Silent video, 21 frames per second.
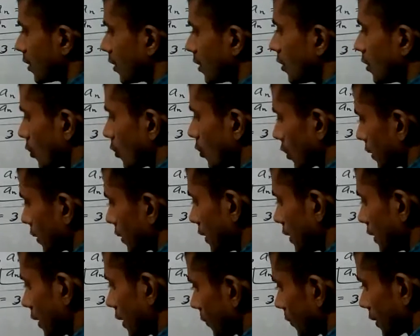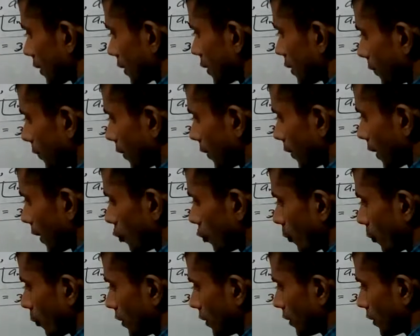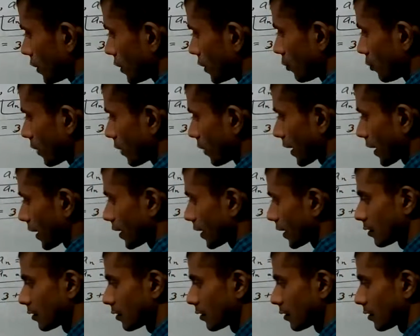Okay, that might say fine. Open this, no, bracket.